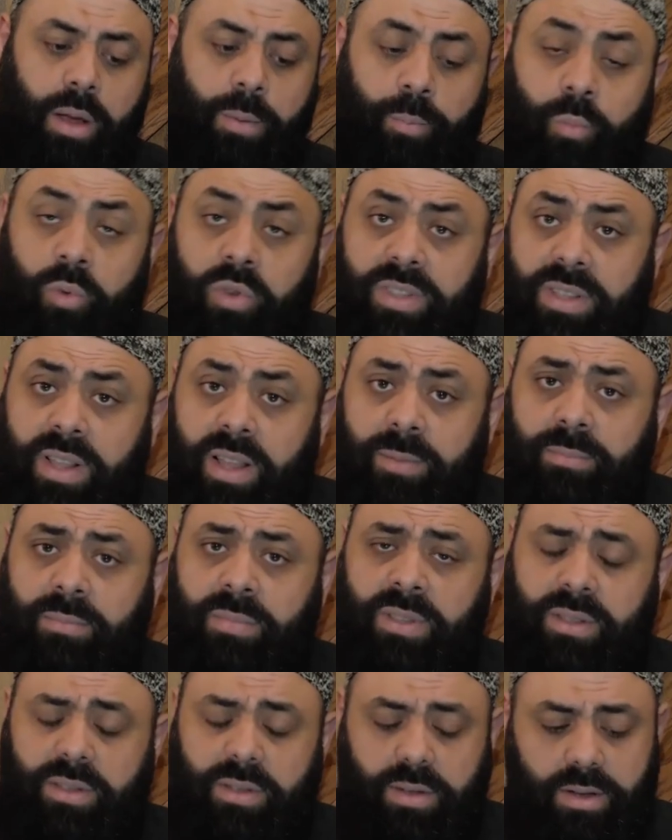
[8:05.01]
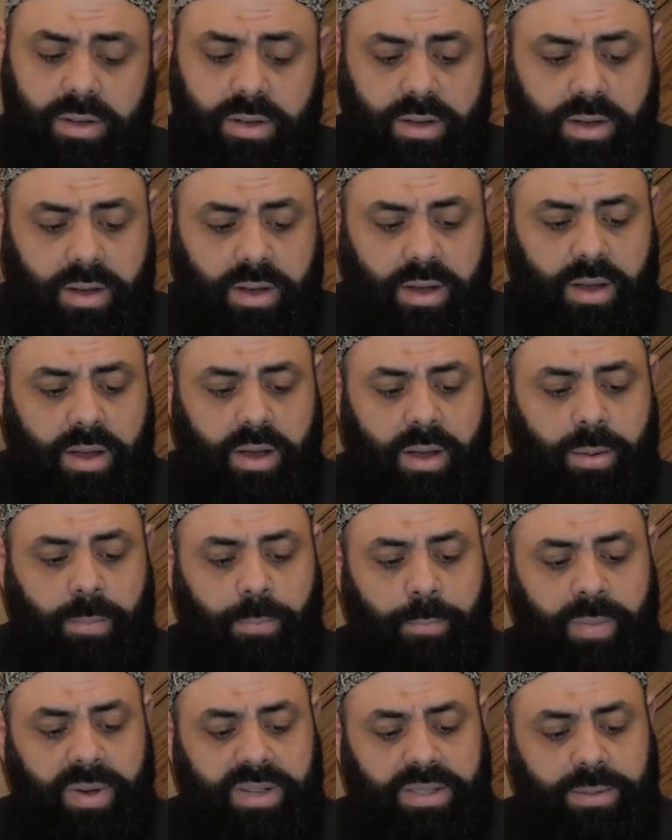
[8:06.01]
Muslims
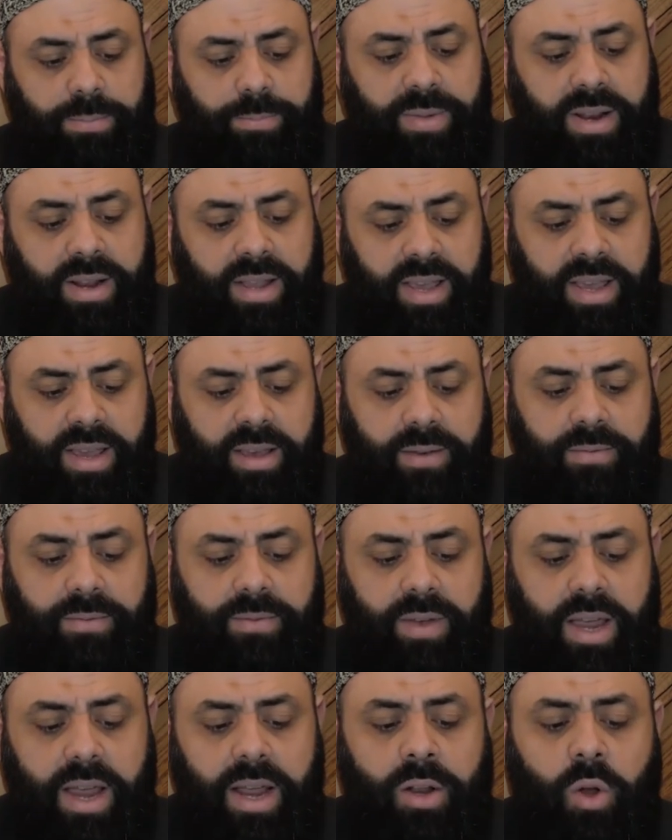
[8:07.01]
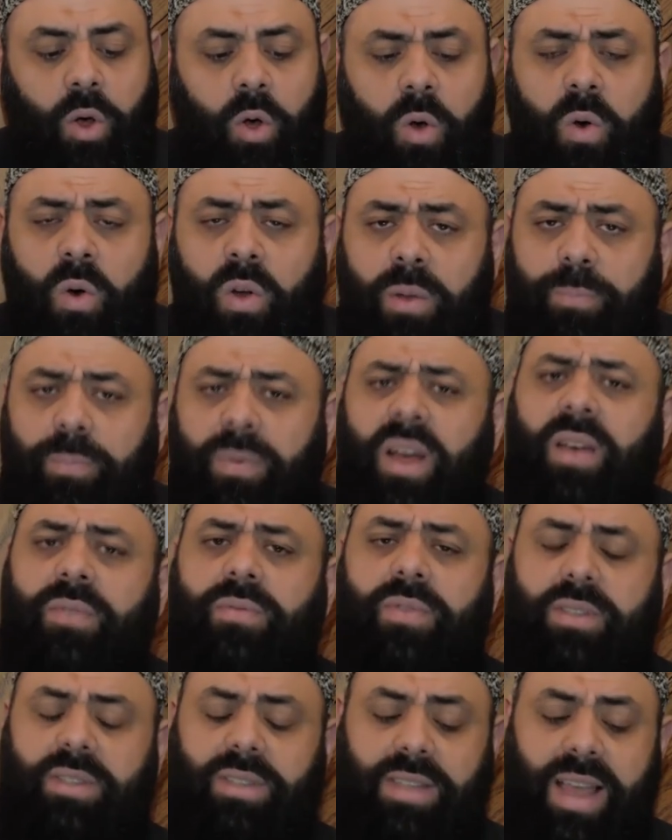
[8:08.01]
must believe in all
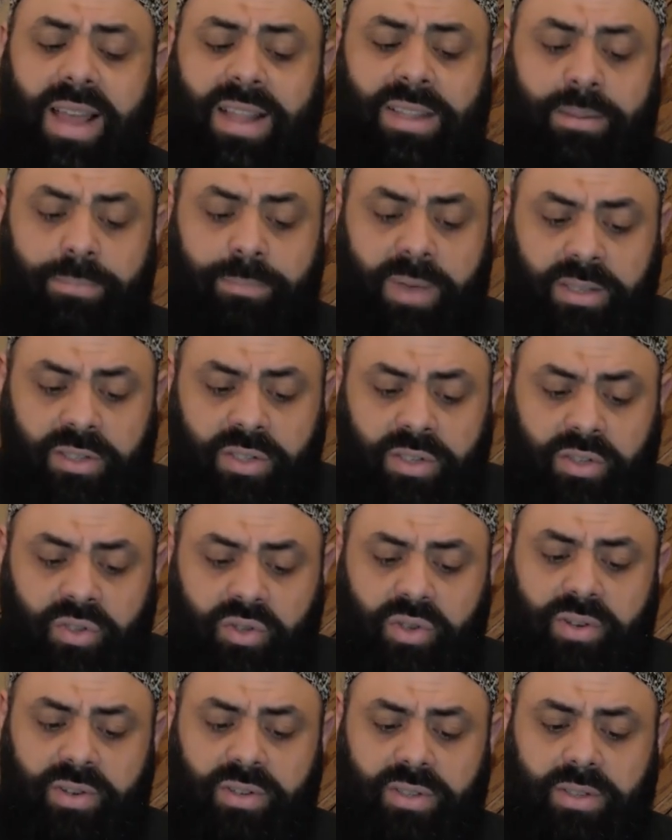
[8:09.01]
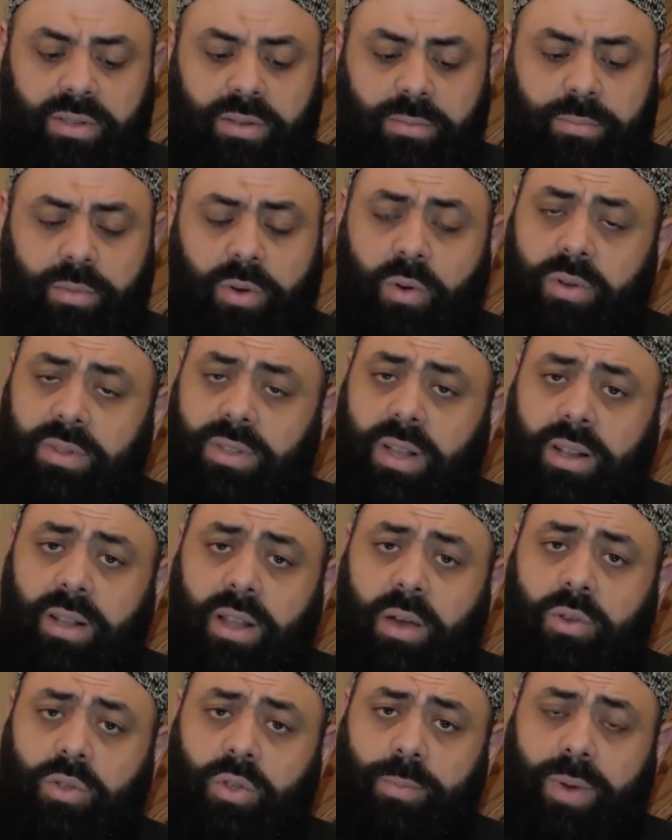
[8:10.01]
prophets and messengers because
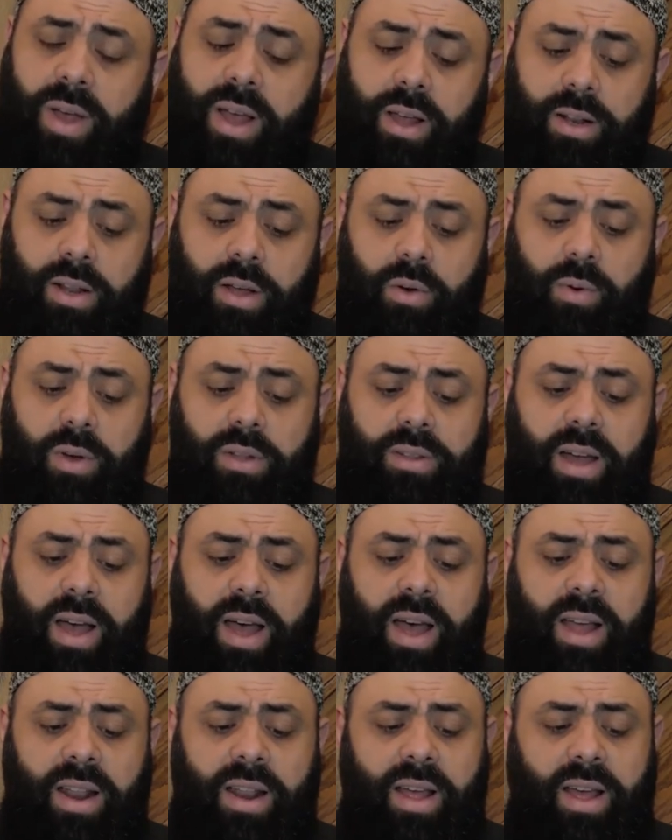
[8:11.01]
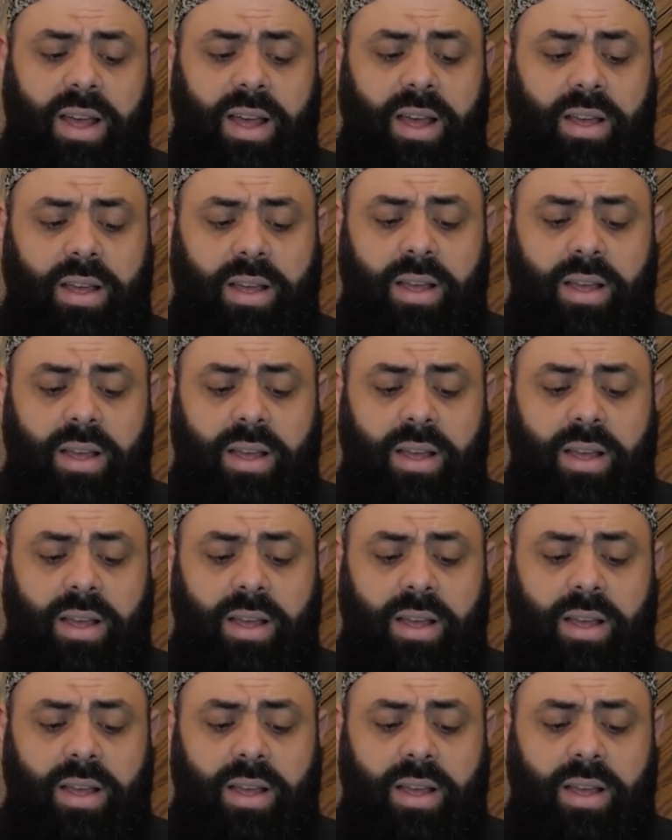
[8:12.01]
Allah subhanahu wa ta'ala